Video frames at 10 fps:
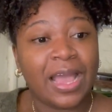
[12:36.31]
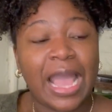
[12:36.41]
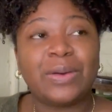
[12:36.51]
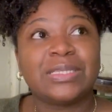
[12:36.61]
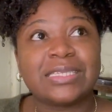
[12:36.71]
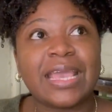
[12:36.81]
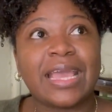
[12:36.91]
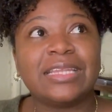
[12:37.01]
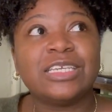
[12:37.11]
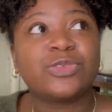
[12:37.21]
I would say
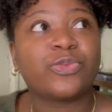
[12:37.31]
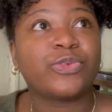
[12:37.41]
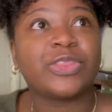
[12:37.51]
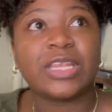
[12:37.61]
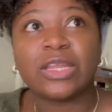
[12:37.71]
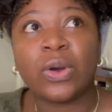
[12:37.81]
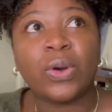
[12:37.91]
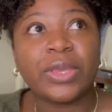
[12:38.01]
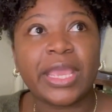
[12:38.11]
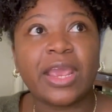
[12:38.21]
at least within the
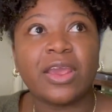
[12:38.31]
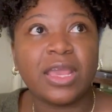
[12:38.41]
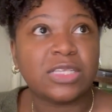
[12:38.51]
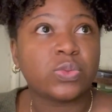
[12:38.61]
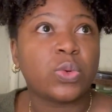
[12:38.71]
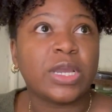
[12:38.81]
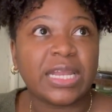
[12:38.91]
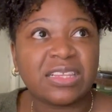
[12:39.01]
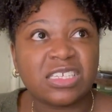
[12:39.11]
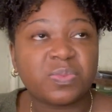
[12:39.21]
whole year, it's worn
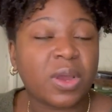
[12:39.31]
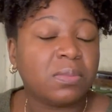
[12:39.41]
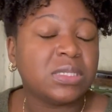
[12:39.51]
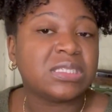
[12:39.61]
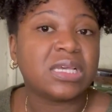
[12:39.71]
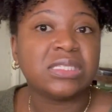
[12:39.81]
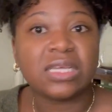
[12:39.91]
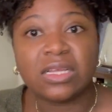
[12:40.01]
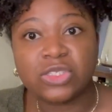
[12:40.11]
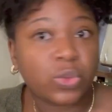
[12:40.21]
at least probably 10
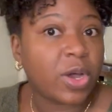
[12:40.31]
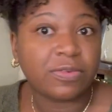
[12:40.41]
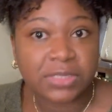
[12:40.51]
to 12